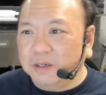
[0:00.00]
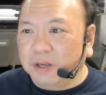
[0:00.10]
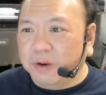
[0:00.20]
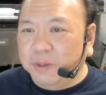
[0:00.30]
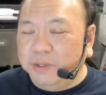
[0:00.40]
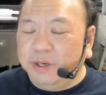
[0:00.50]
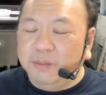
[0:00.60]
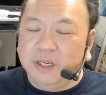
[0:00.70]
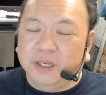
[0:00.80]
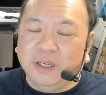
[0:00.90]
You know, I really
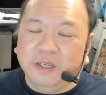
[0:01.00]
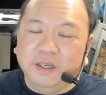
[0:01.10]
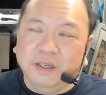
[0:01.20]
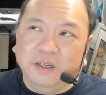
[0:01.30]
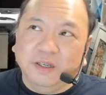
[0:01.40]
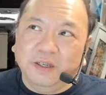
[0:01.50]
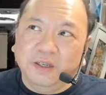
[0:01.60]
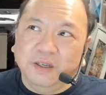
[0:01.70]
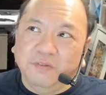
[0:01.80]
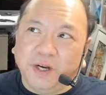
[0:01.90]
want to be
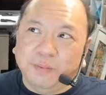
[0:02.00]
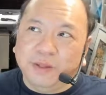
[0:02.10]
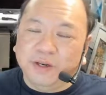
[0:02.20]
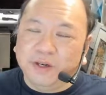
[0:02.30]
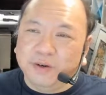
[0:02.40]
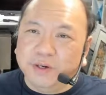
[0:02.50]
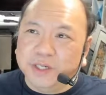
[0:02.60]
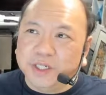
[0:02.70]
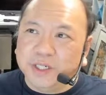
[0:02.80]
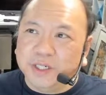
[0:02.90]
involved with
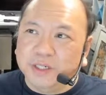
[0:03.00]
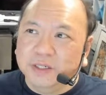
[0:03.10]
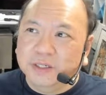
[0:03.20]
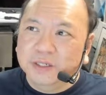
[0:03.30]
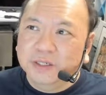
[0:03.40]
encouraging